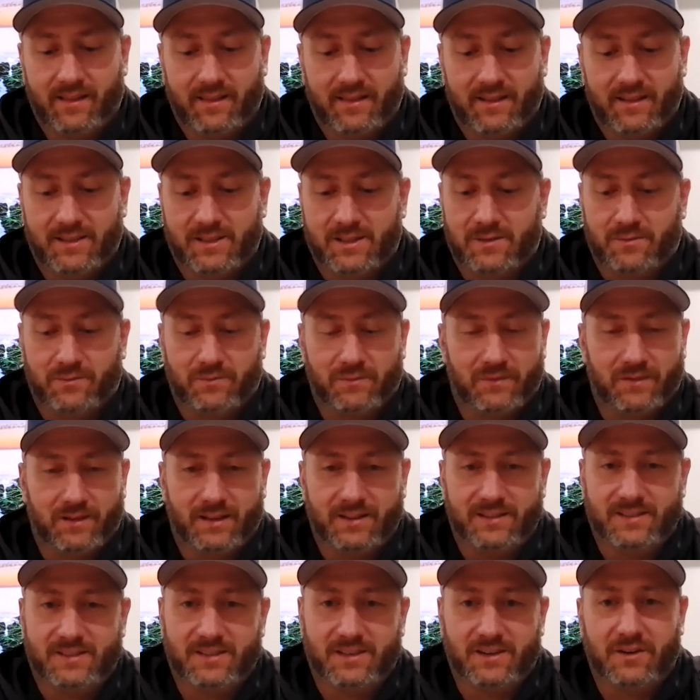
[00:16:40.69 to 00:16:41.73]

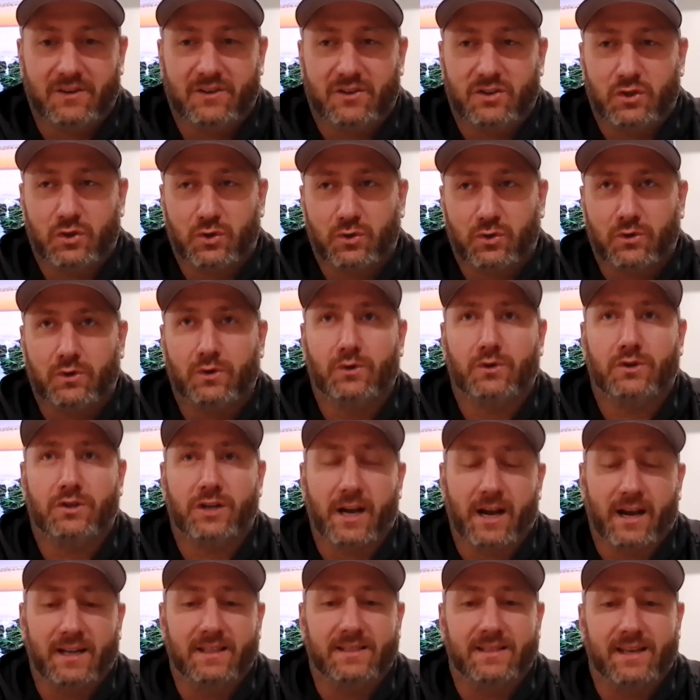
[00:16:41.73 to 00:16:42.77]
It's a true
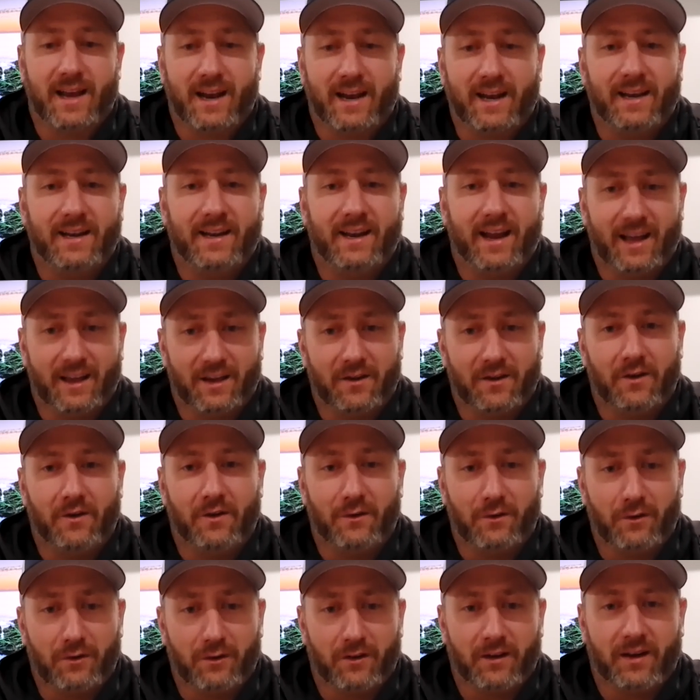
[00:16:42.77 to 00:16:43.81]
chance any day you can
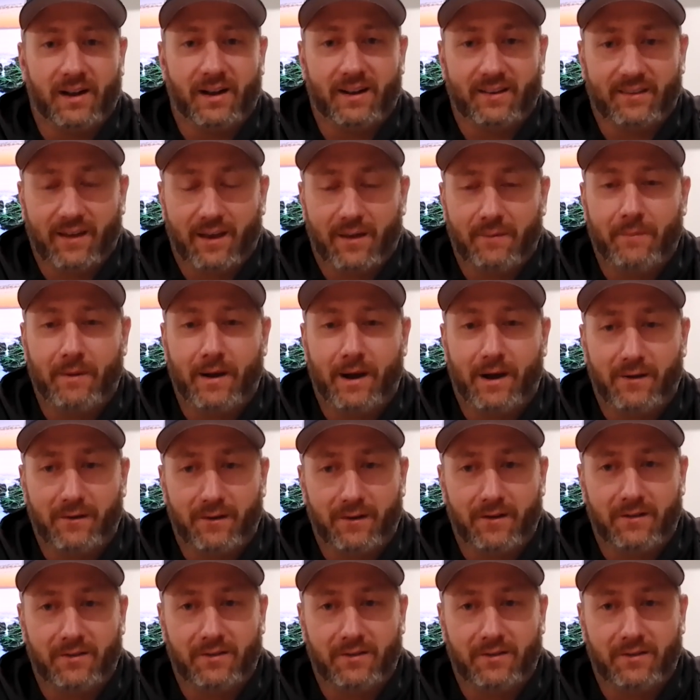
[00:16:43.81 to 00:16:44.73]
go out and get a 10 pounder